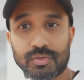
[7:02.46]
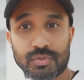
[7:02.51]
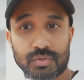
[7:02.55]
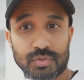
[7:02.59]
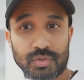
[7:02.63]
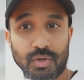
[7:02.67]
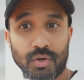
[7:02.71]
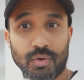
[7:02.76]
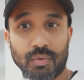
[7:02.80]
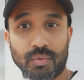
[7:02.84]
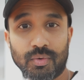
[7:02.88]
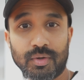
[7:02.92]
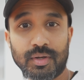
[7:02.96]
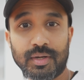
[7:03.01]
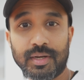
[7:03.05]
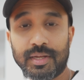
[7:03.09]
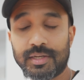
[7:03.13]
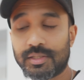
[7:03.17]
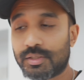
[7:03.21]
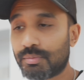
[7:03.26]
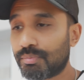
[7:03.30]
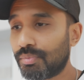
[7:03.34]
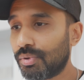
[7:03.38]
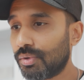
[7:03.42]
so
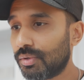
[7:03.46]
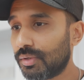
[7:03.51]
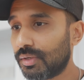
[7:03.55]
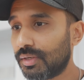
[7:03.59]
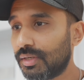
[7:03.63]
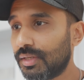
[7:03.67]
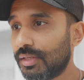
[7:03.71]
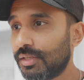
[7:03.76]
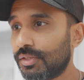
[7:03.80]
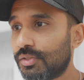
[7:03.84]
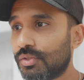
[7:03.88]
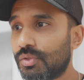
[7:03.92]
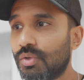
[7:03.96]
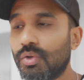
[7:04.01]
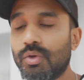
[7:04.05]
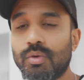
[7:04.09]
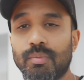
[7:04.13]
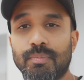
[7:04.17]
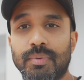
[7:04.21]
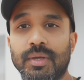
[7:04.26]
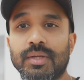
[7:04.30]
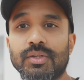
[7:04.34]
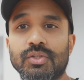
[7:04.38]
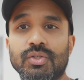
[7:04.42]
let's put these two
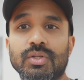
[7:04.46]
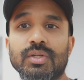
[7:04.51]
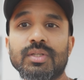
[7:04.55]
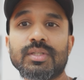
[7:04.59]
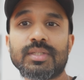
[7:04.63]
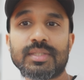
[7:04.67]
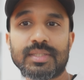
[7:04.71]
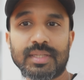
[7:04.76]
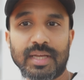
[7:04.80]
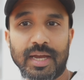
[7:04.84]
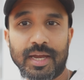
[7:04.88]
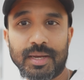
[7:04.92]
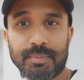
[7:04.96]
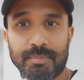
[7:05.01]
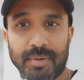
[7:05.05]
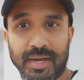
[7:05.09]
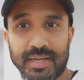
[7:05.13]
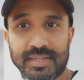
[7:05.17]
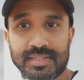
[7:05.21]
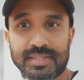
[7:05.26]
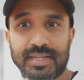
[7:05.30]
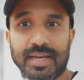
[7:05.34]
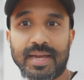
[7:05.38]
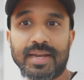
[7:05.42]
pictures side by
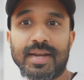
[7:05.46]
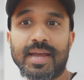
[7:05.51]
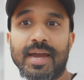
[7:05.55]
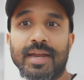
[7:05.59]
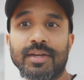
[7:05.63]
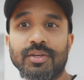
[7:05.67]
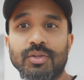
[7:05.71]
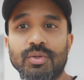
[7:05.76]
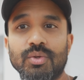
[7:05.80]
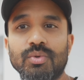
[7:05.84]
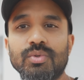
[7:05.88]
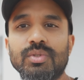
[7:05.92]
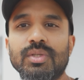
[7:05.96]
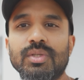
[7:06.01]
side and you